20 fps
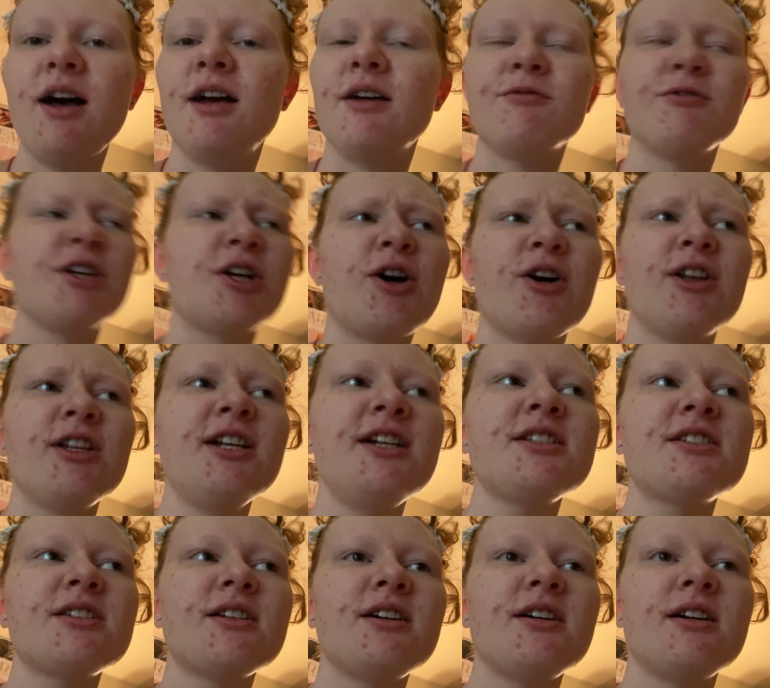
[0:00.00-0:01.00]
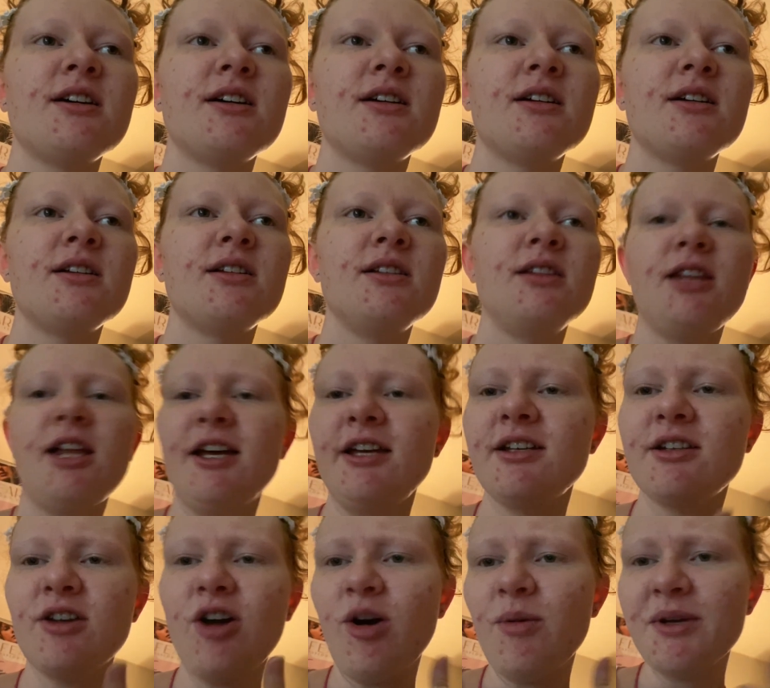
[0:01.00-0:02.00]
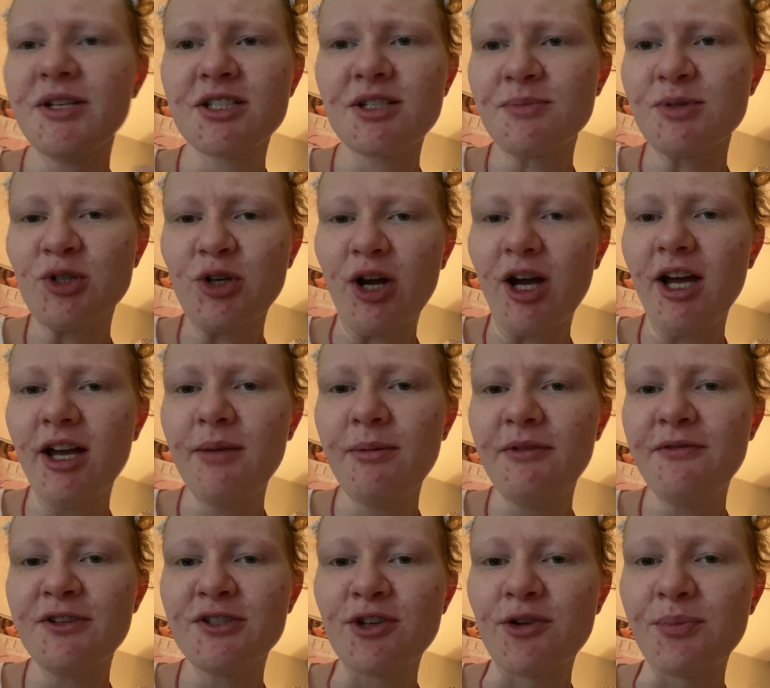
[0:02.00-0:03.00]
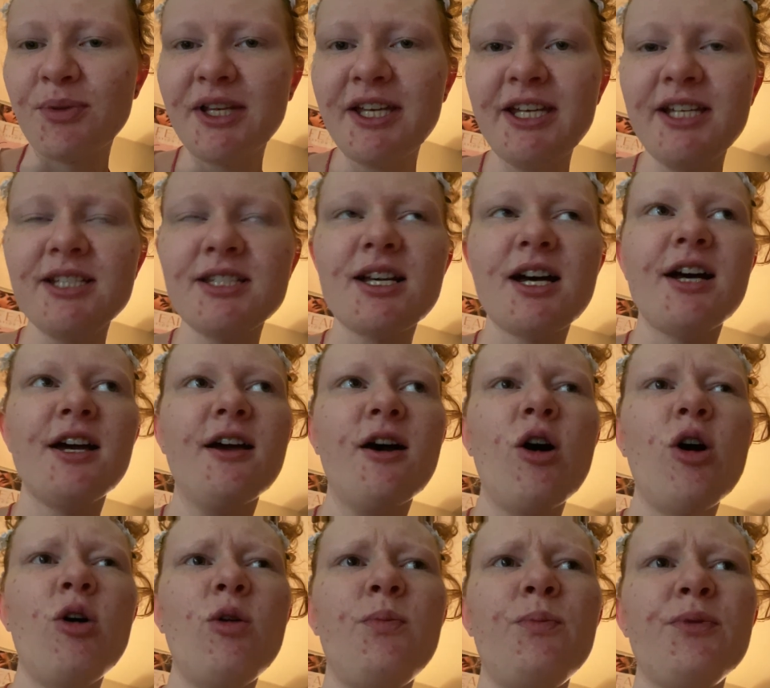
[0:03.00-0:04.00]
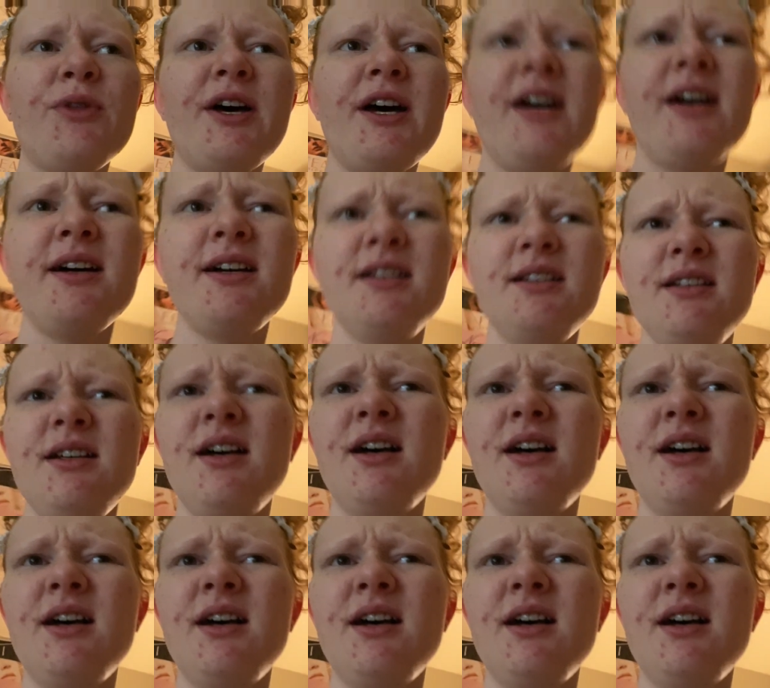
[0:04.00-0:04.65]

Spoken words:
regardless, like, comment, subscribe if you so please. I hope that